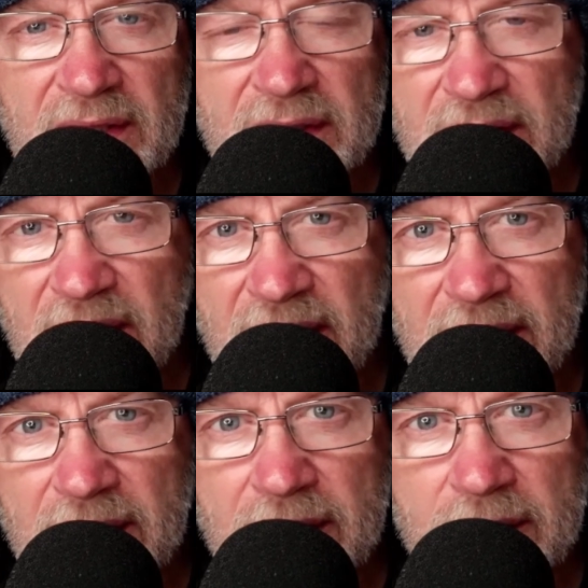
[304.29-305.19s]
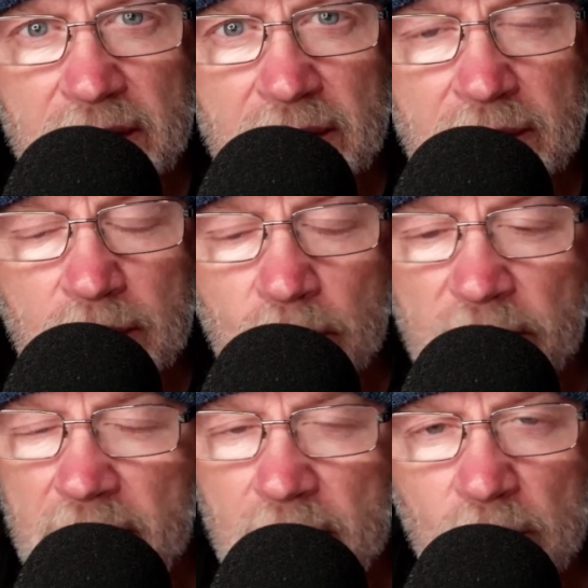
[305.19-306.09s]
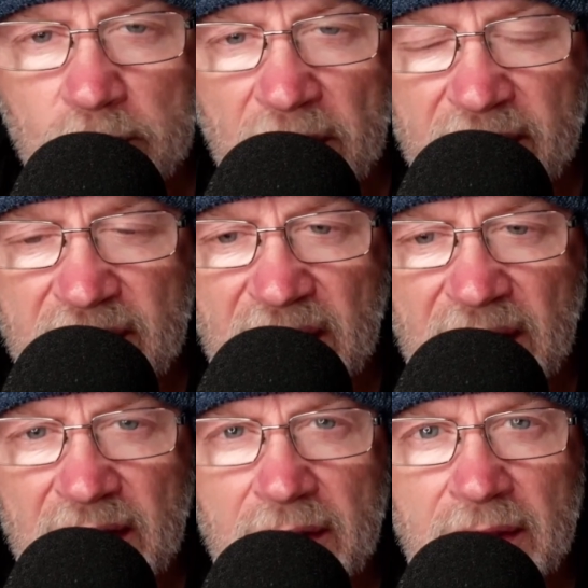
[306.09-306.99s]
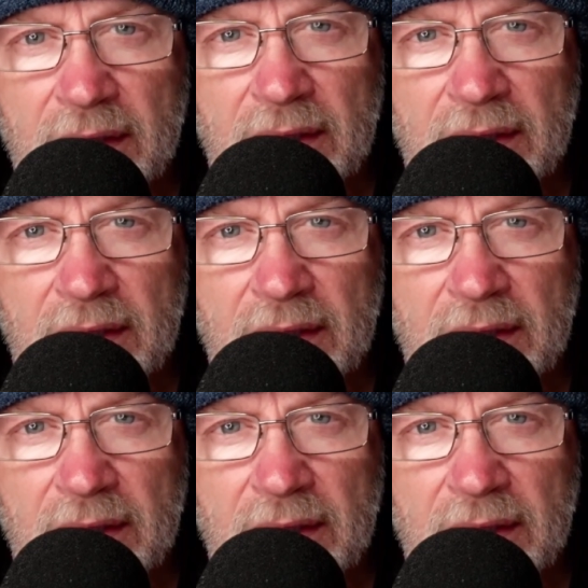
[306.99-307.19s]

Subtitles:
that in the days, weeks or months ahead,